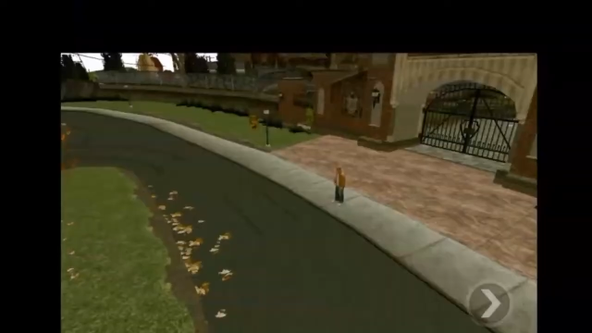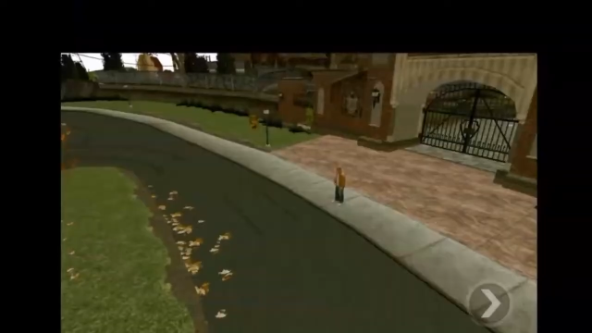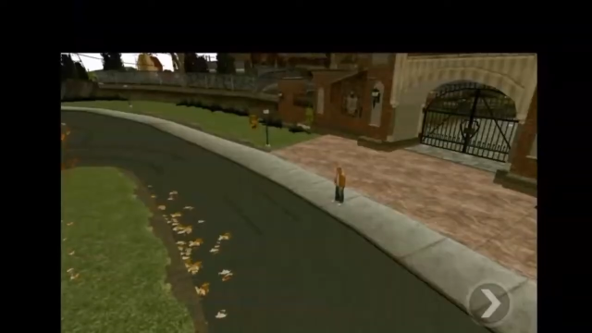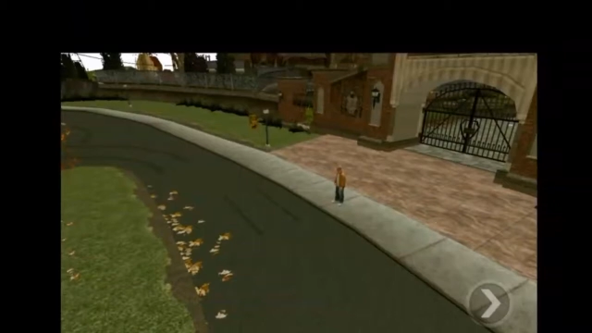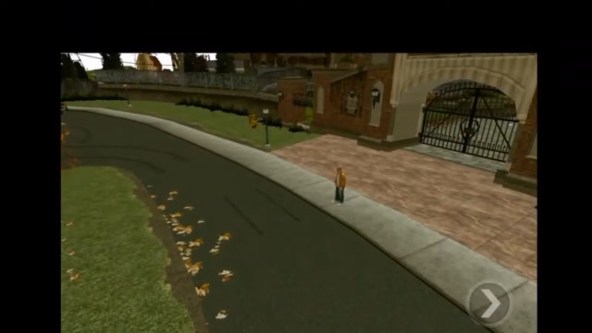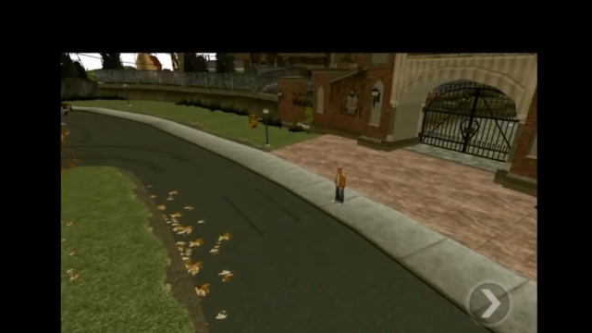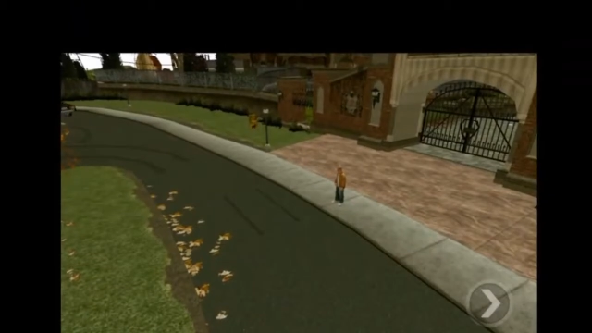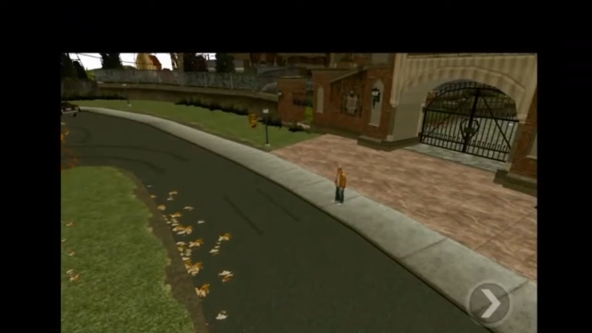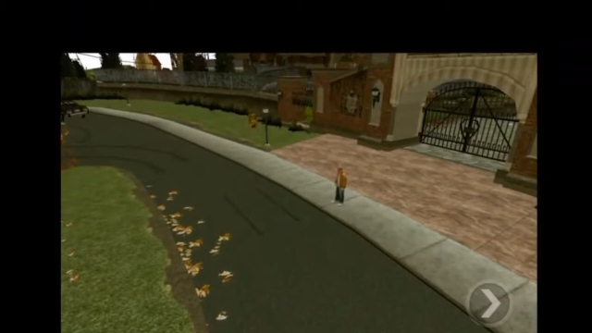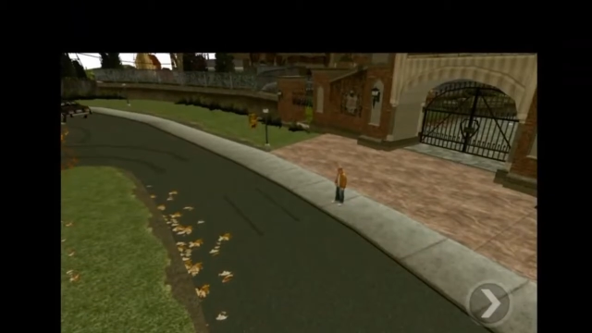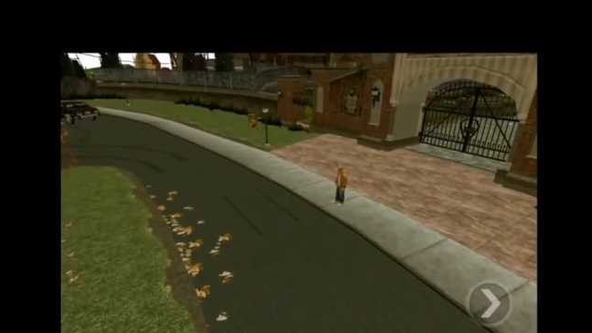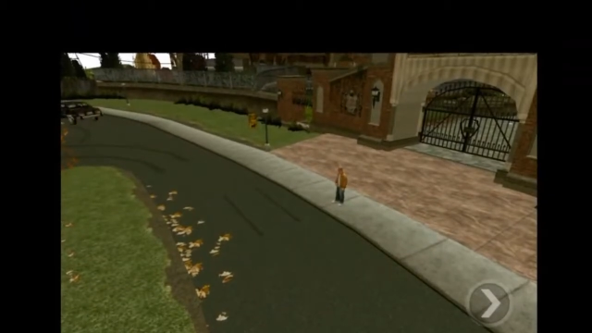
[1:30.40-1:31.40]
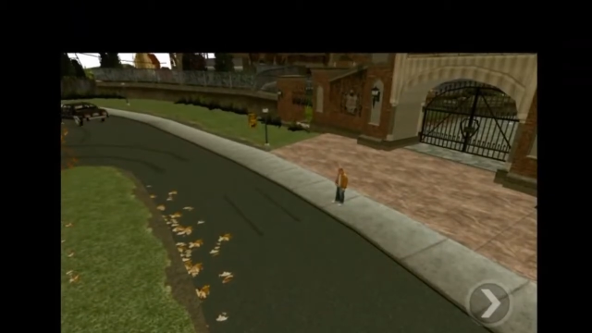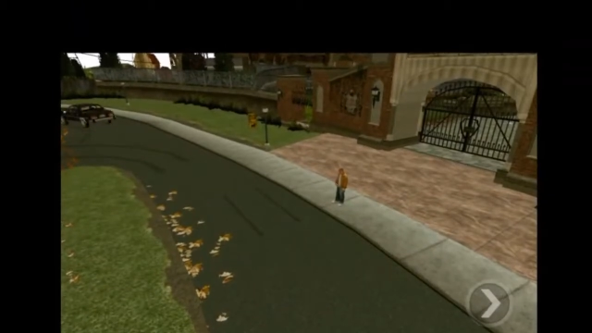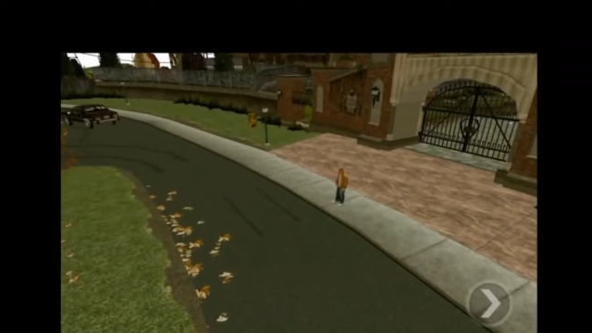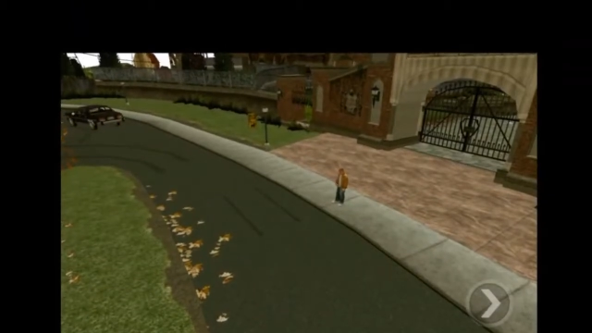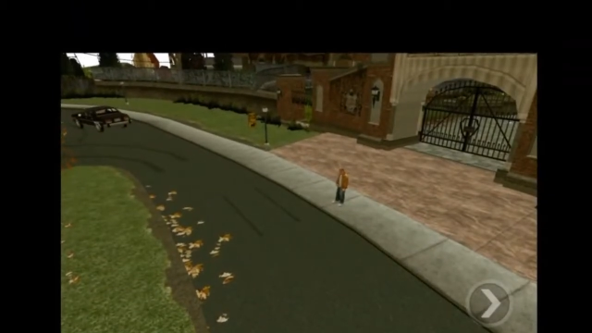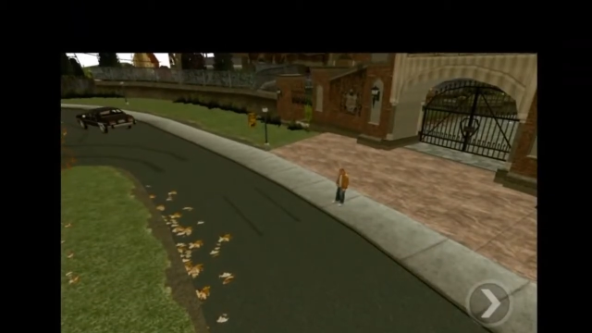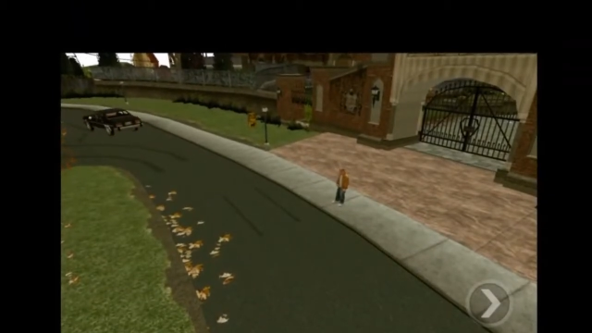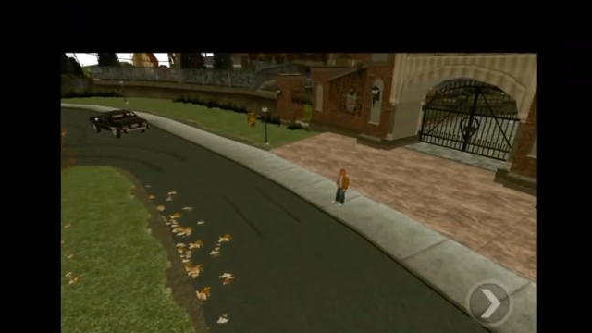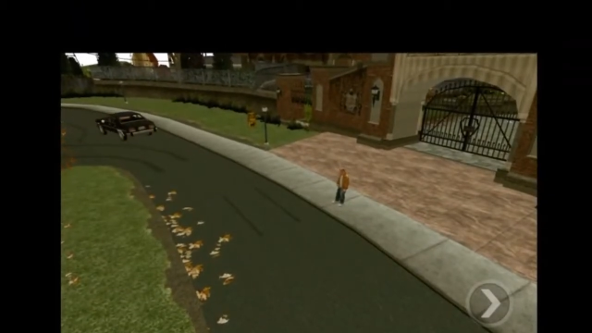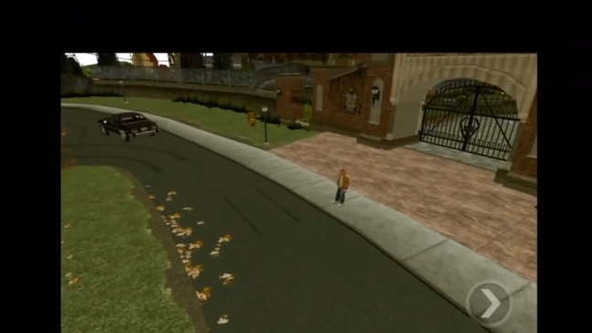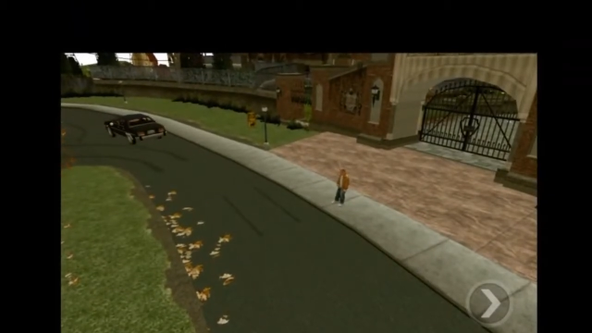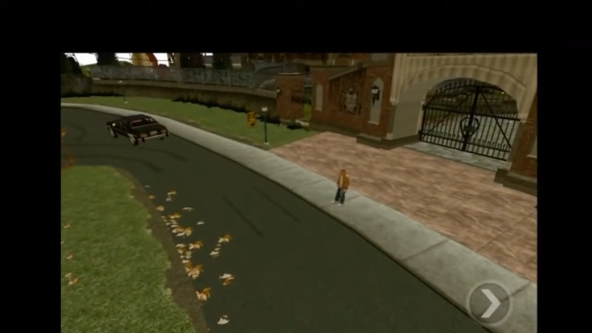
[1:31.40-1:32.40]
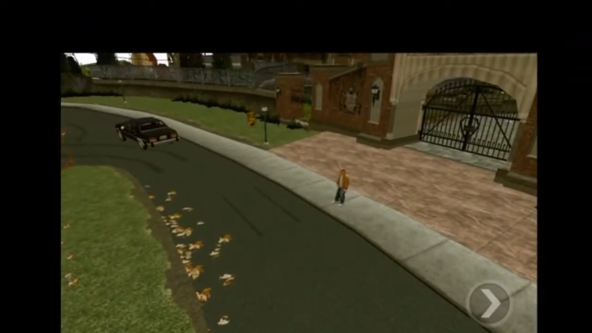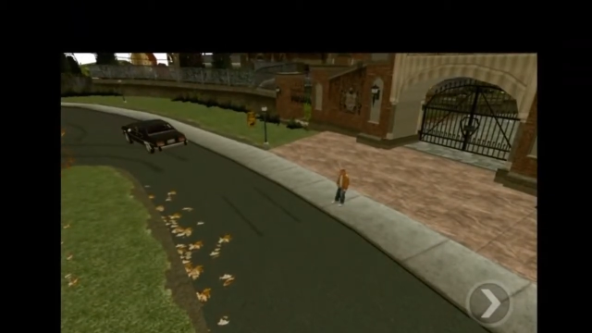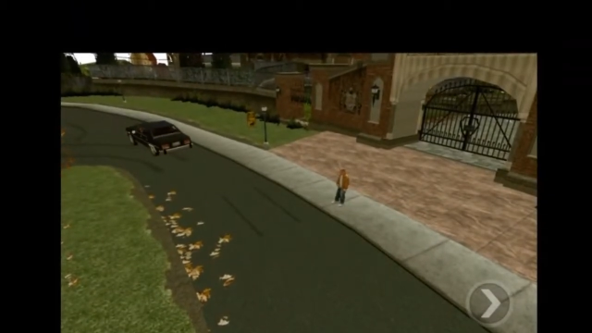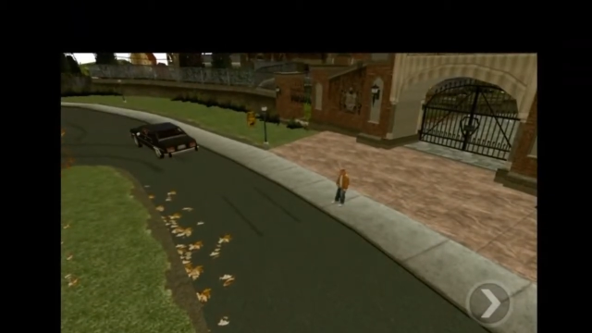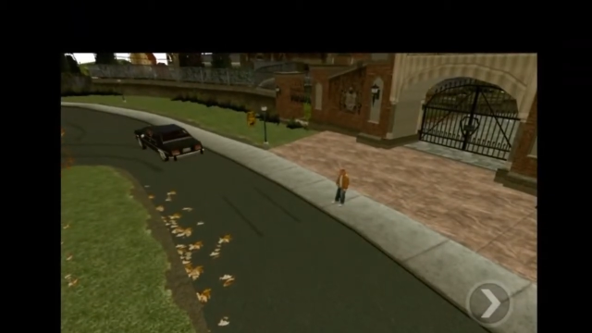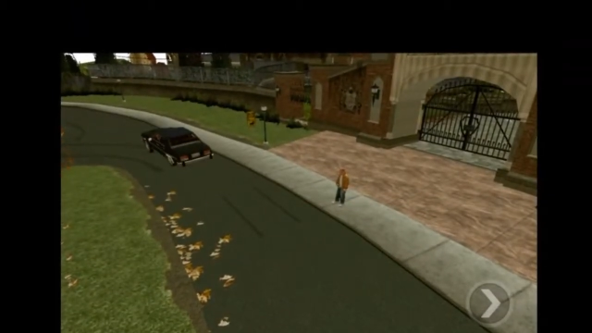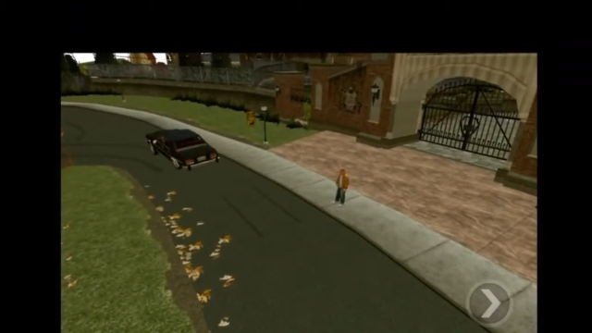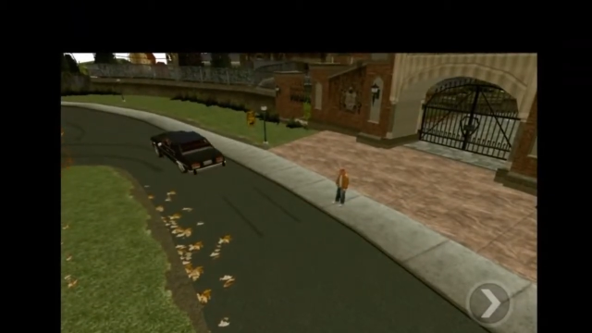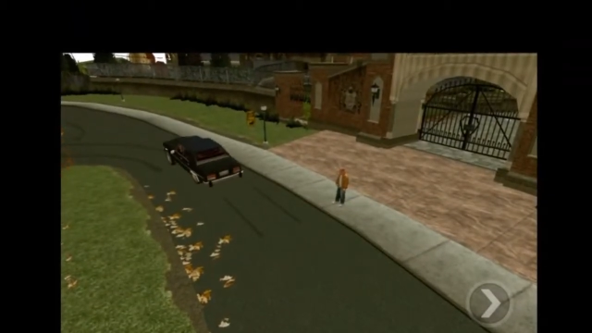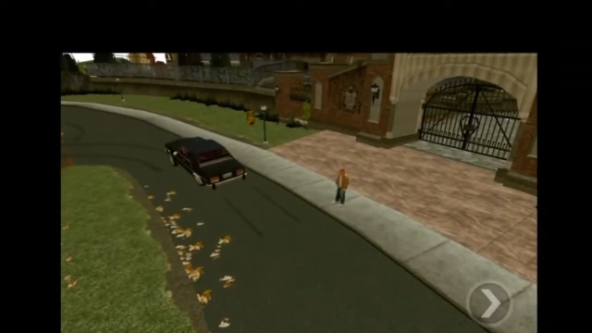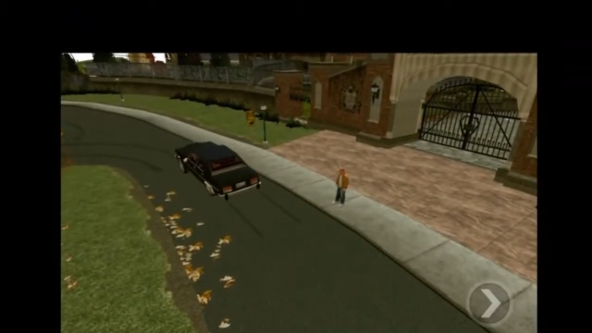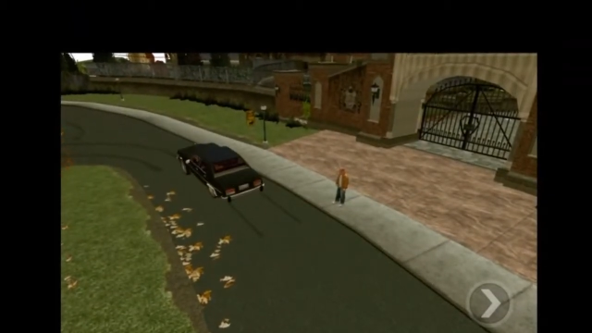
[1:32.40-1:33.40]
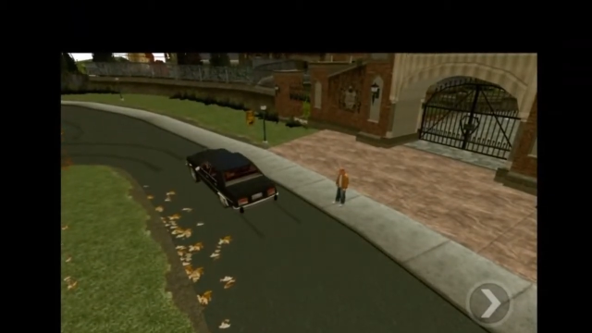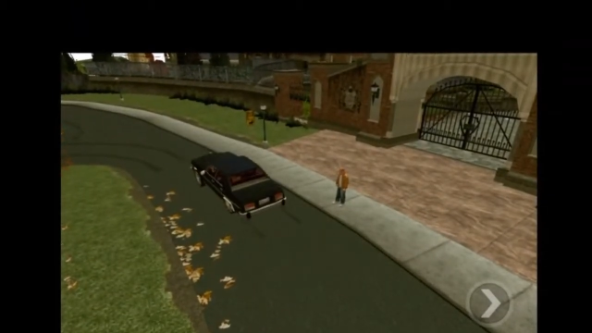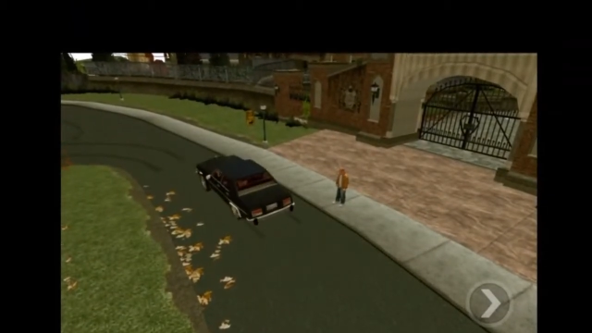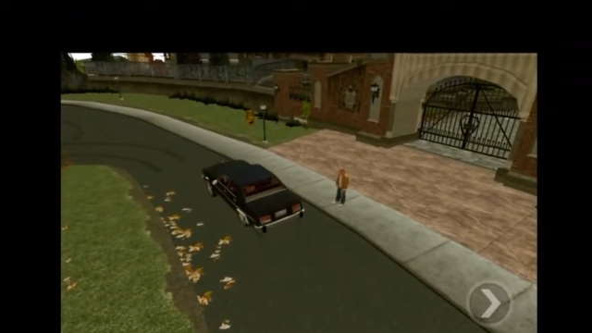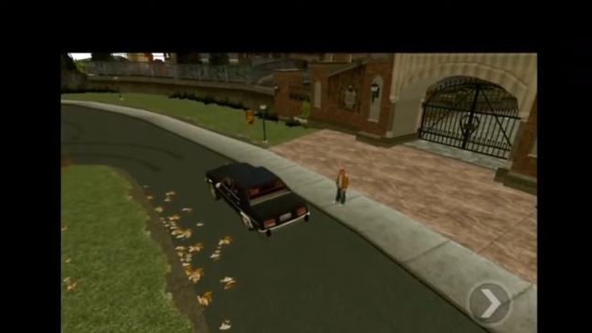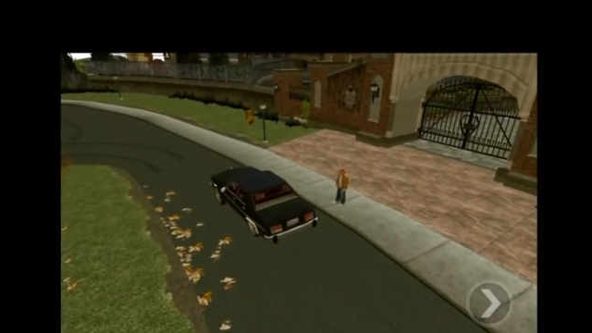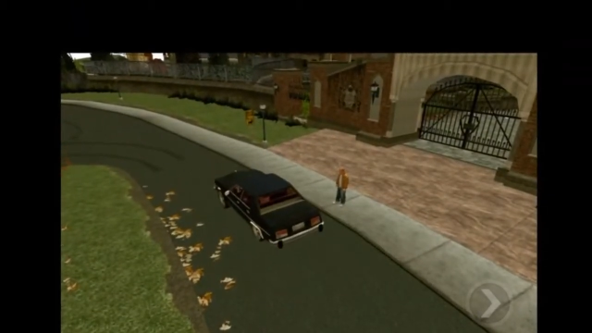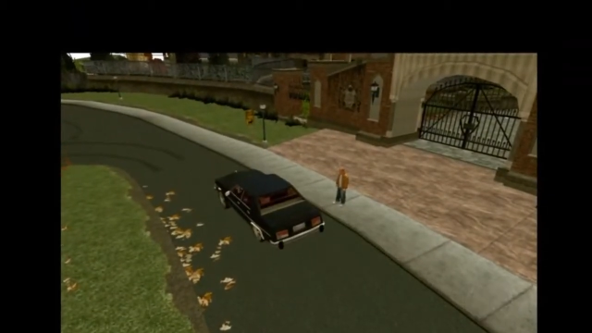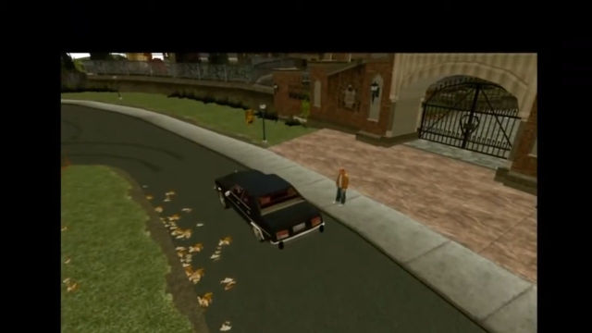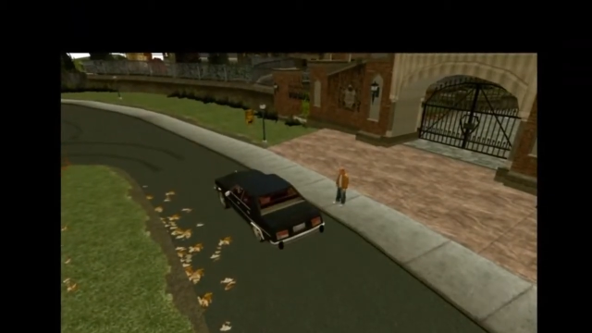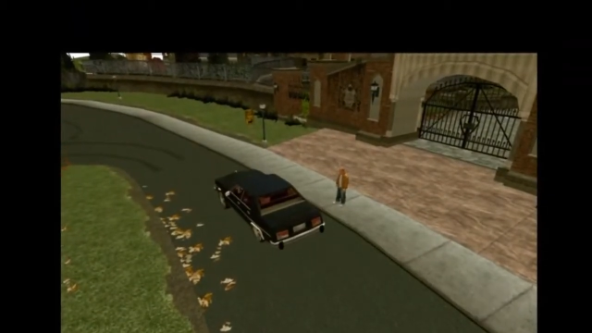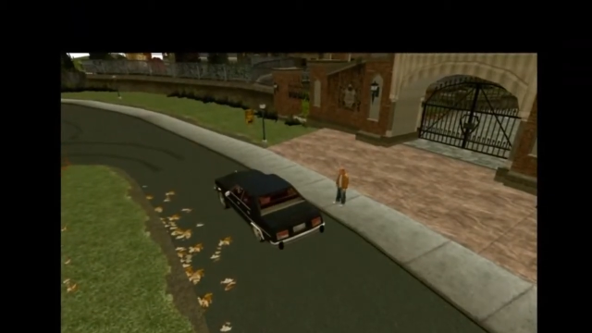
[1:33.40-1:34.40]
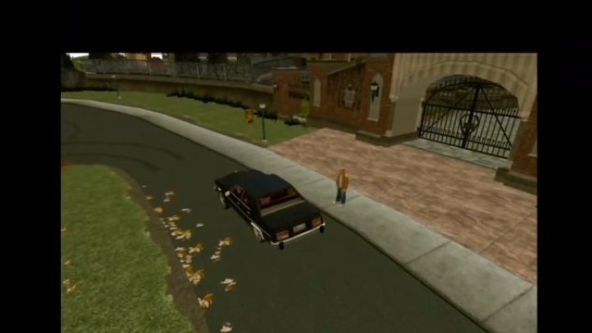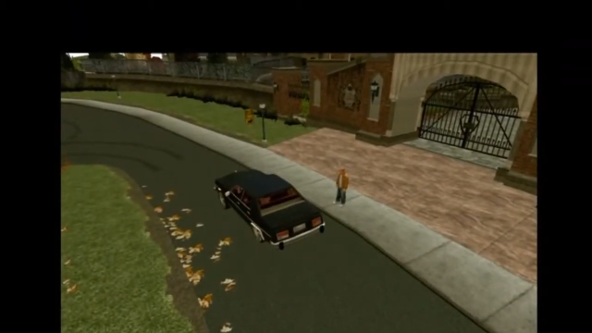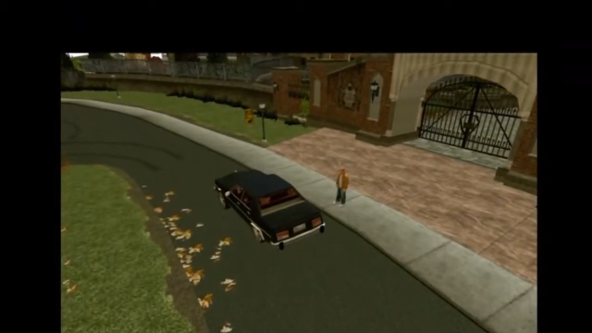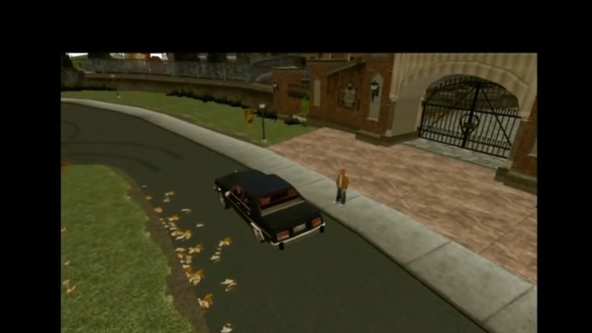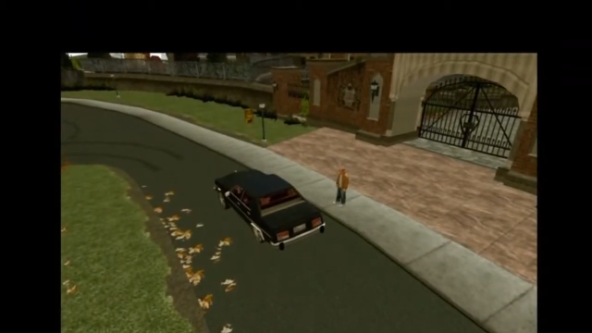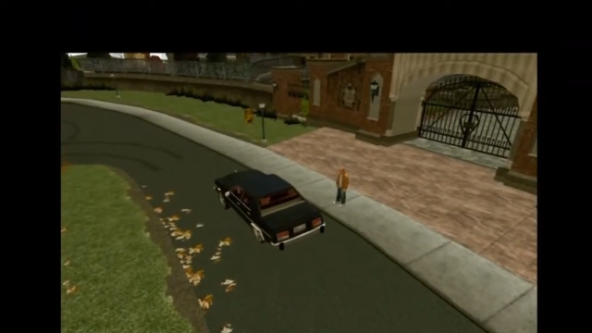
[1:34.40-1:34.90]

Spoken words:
No face is visible, so there are no lips to read.